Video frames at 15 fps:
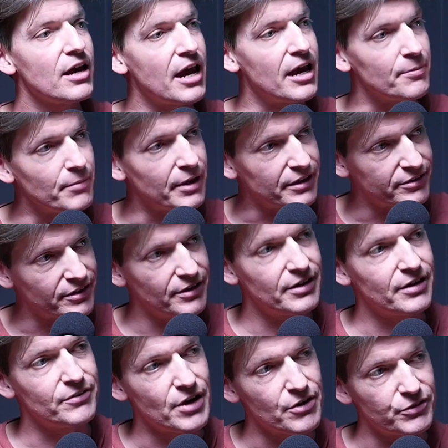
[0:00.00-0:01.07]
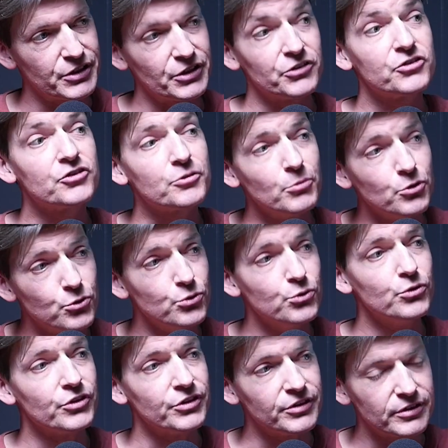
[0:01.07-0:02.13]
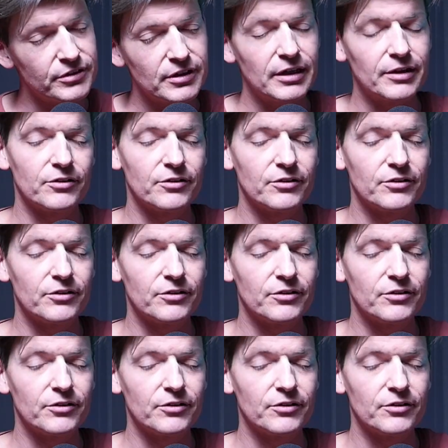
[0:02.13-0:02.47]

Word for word: and make the, everything as smooth and mm.